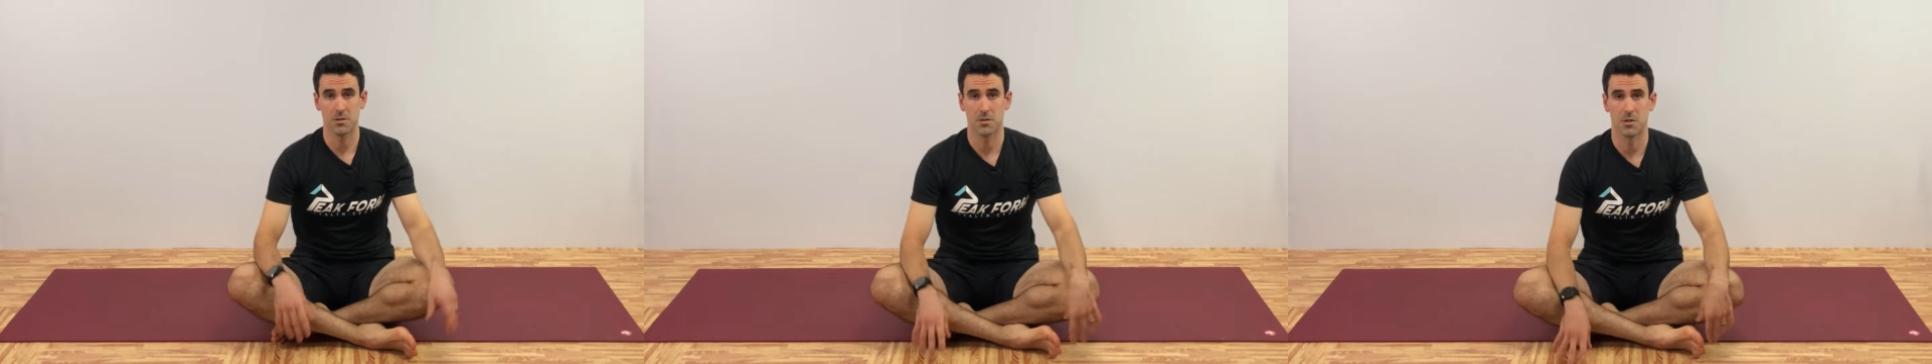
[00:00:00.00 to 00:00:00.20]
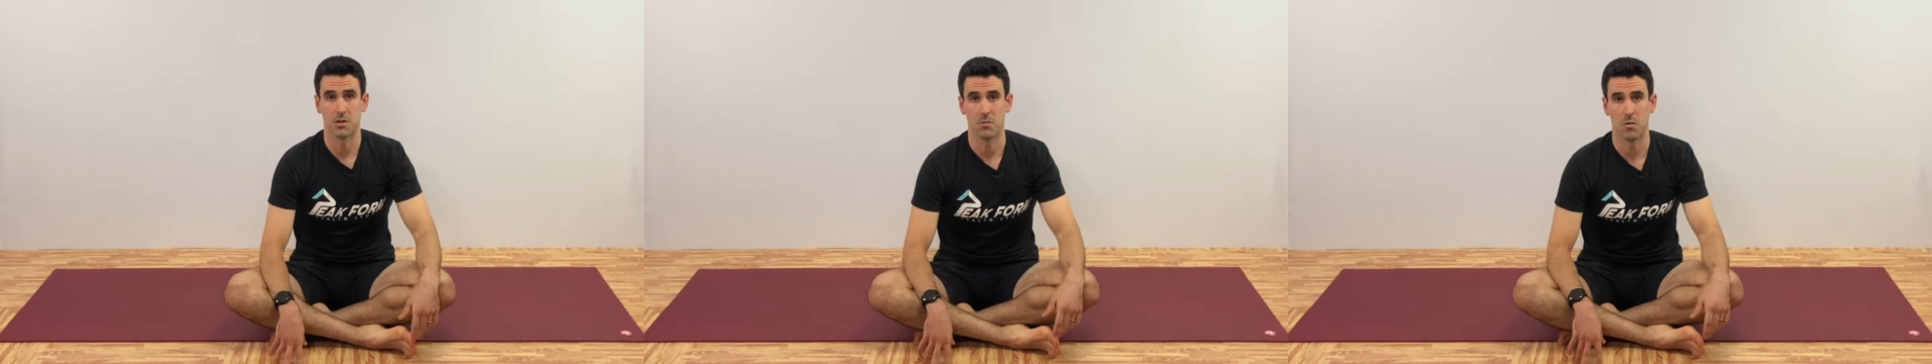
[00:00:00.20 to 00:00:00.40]

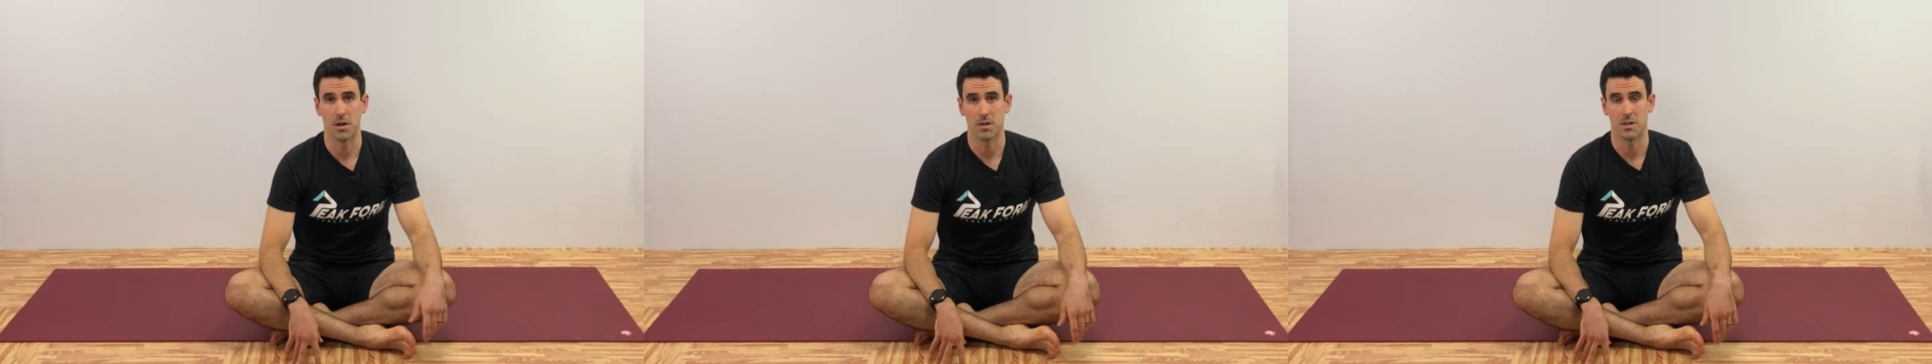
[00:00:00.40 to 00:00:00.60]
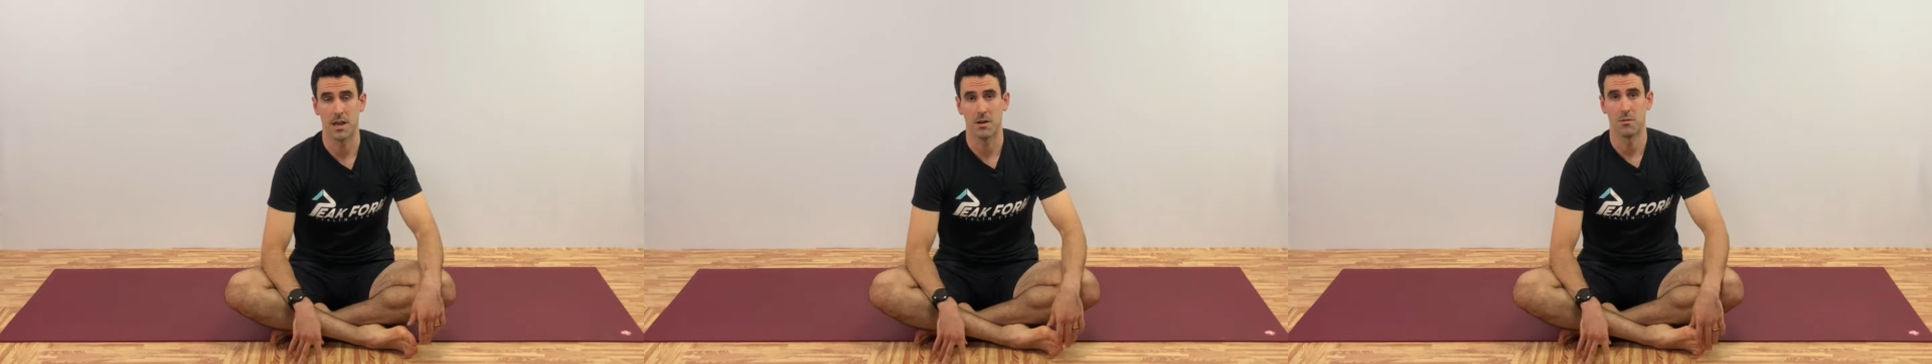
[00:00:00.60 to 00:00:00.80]
so you can
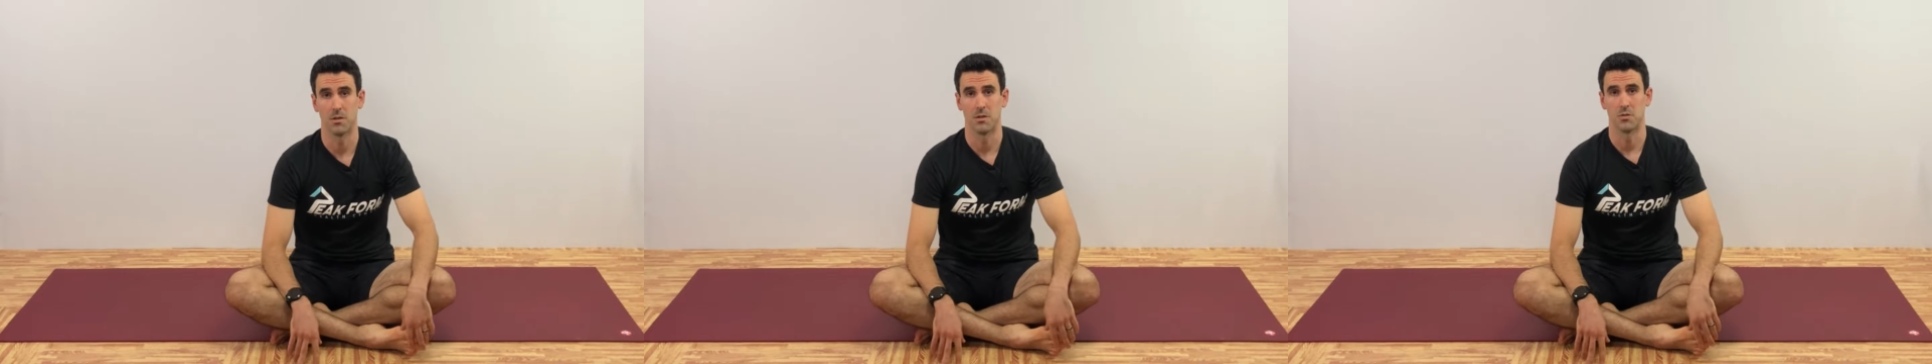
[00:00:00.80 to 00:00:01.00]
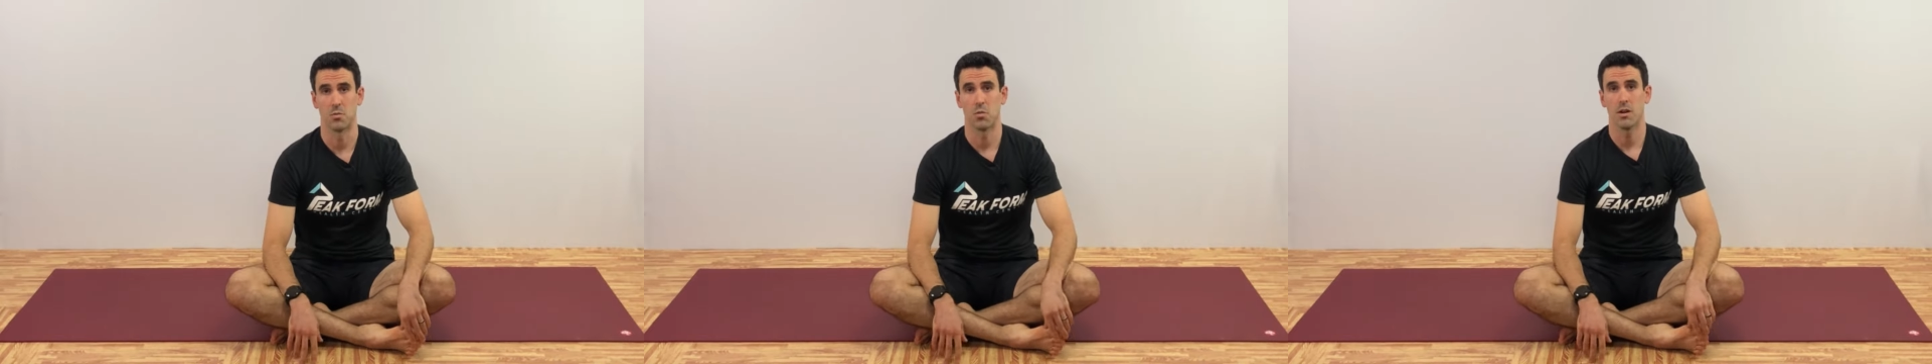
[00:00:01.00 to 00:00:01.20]
watch that one
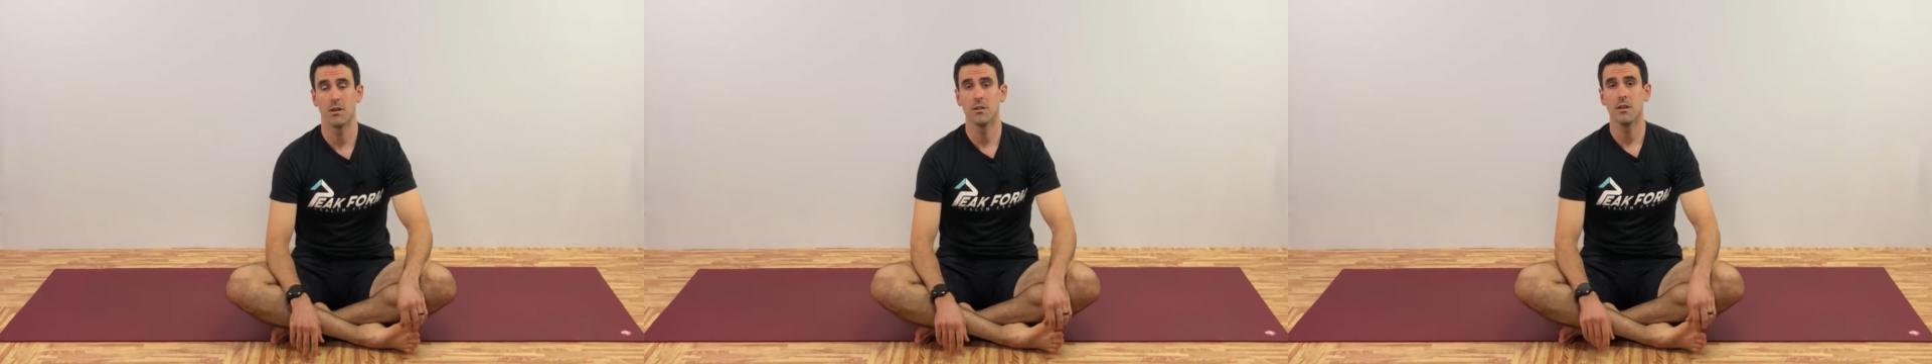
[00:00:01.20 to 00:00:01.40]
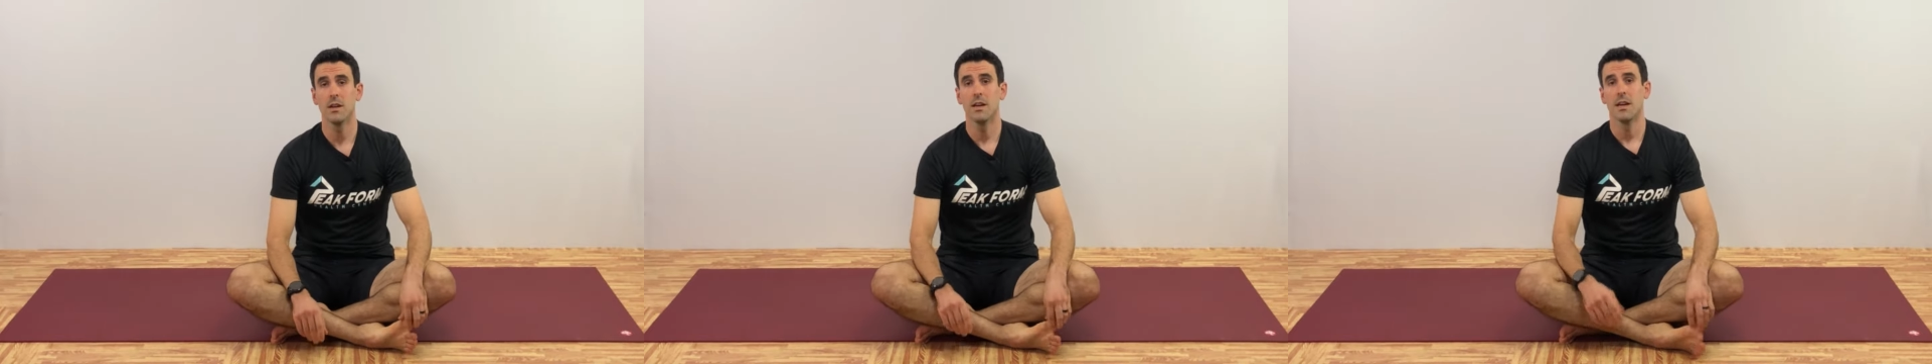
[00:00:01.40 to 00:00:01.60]
as
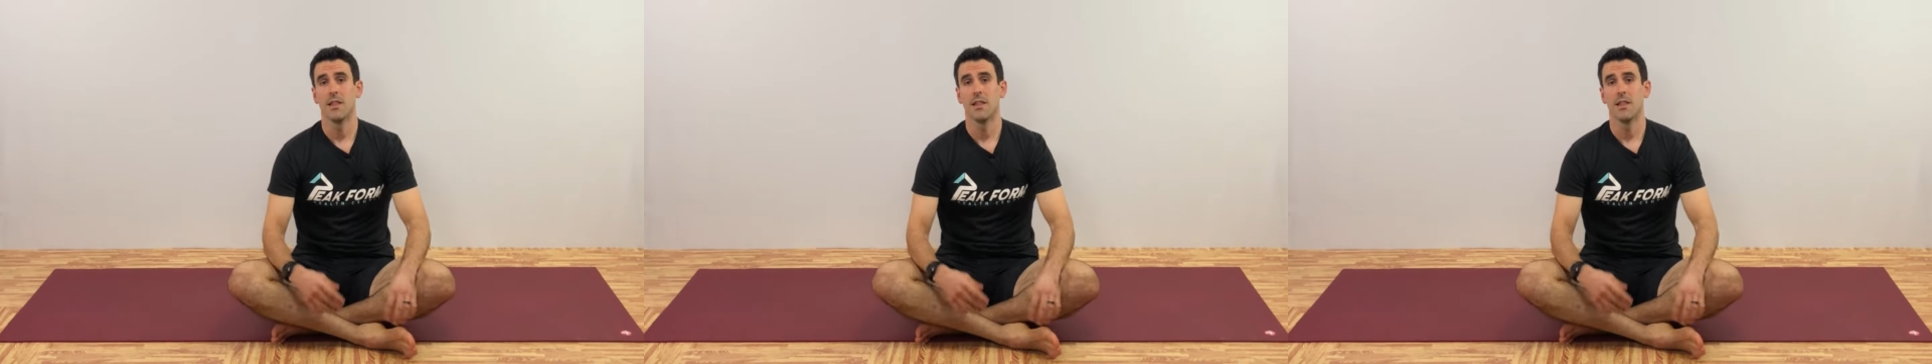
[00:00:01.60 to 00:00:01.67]
well,